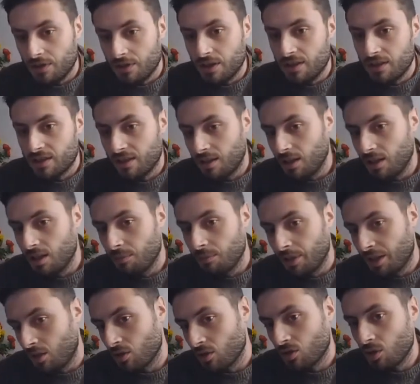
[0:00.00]
of this
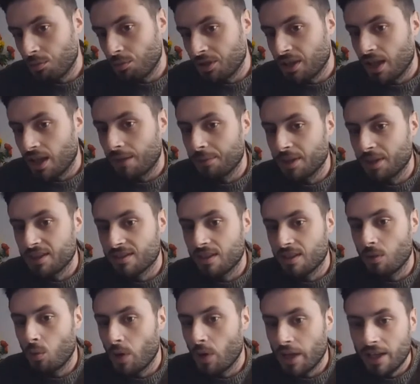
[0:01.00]
microscopy type, is
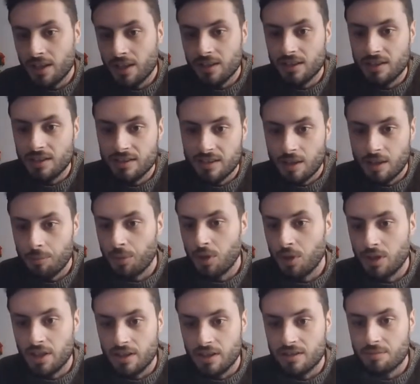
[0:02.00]
the way that the sample
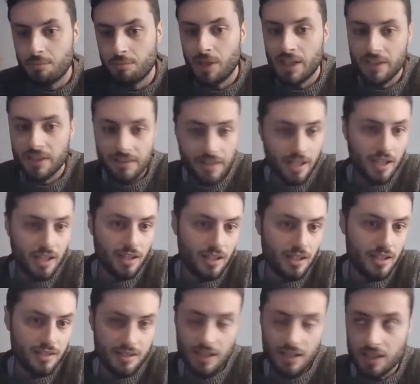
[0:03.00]
is maintained
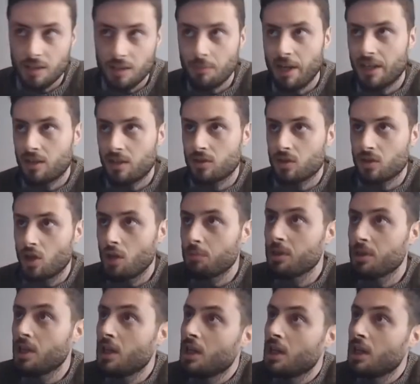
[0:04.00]
inside the microscope.